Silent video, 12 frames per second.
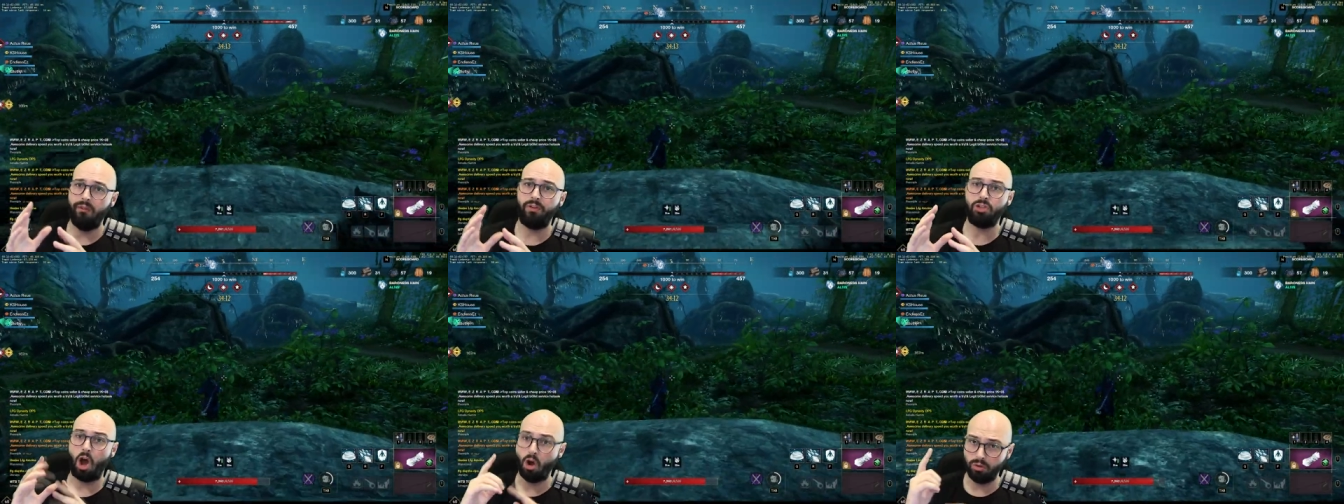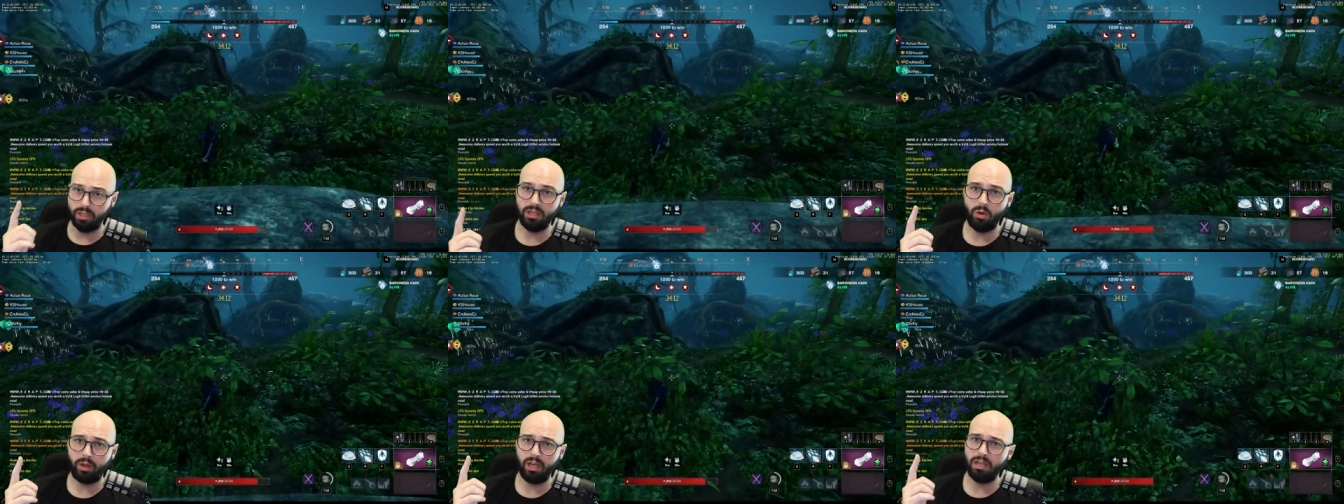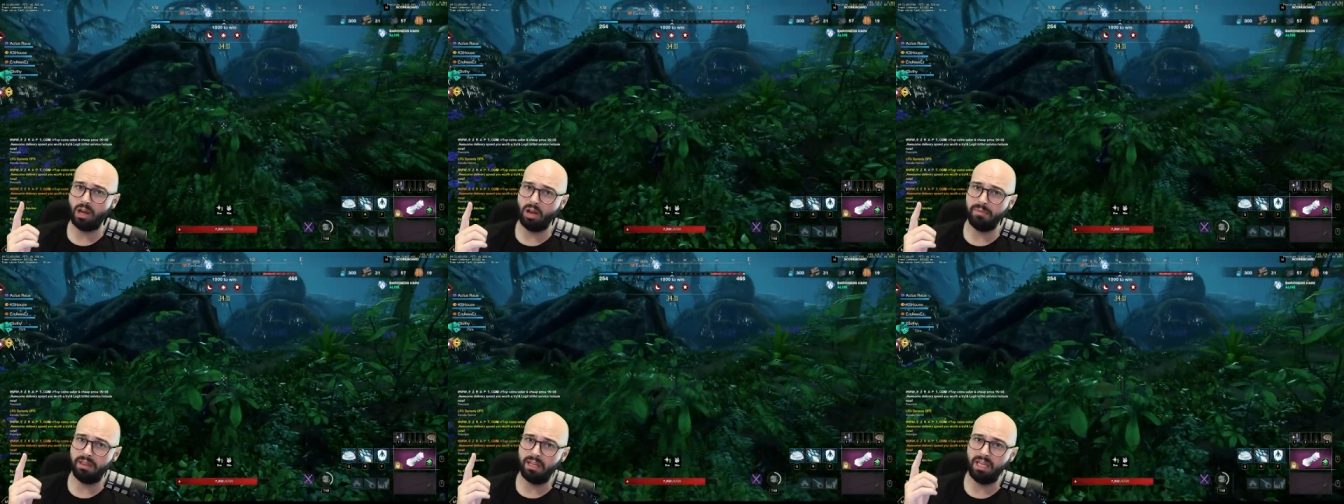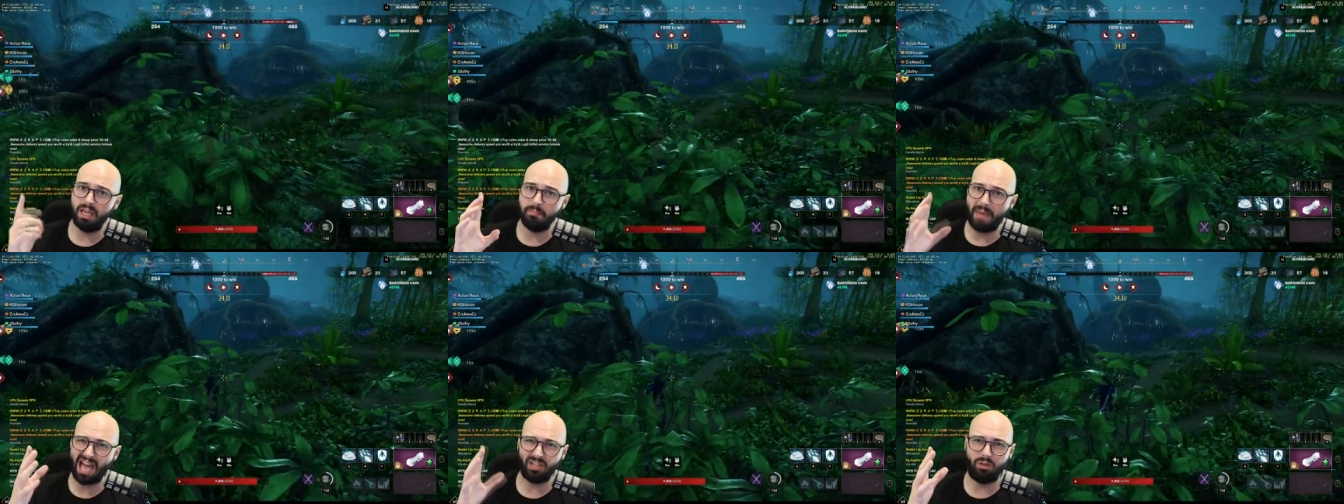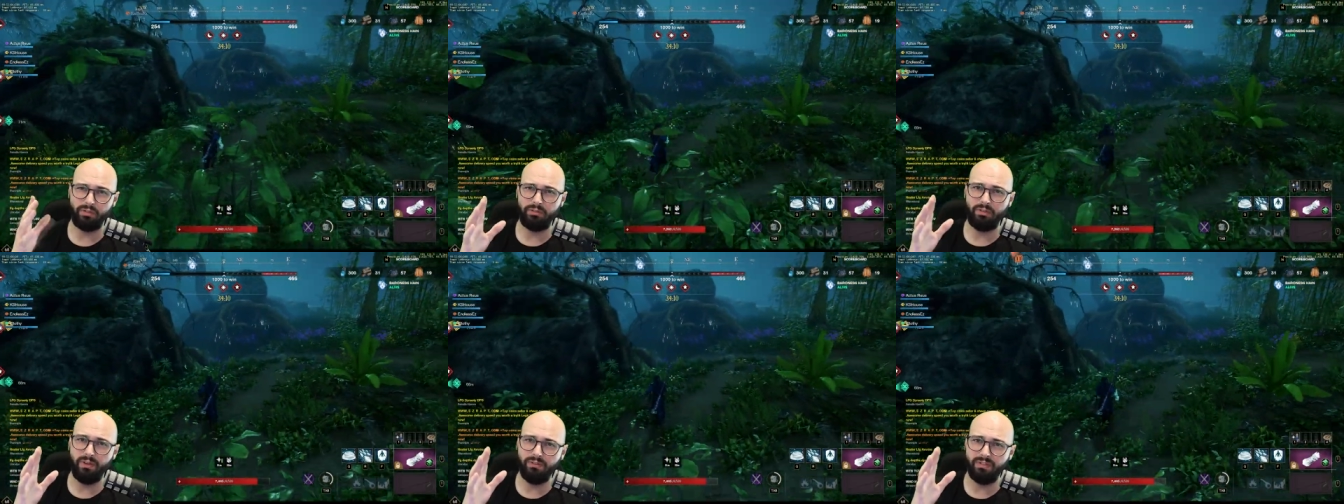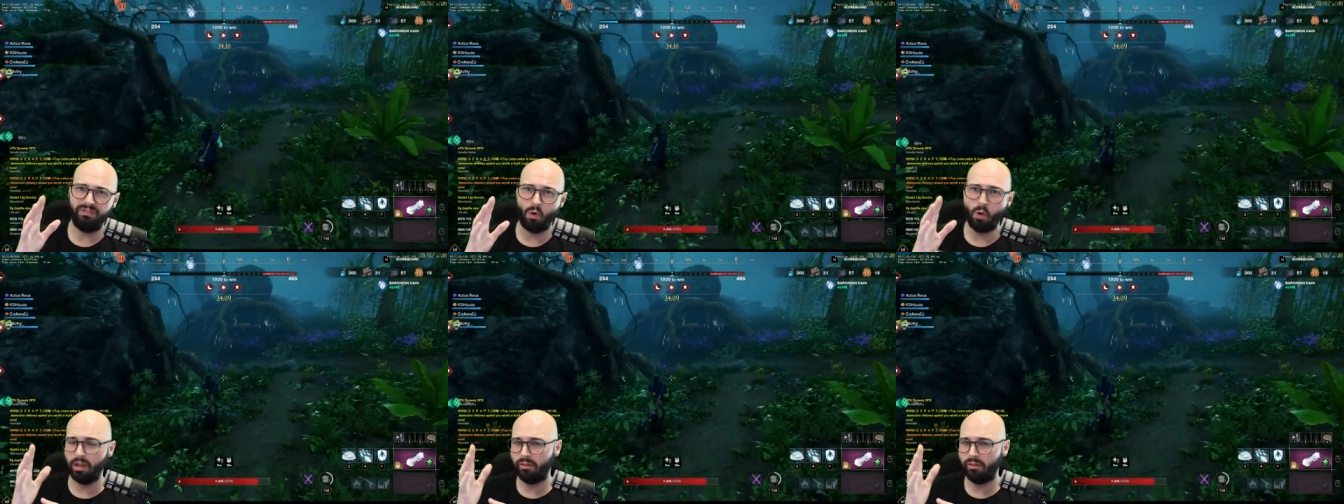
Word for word: If it's only cooking, then I'd be thinking about sort of level fifty-four,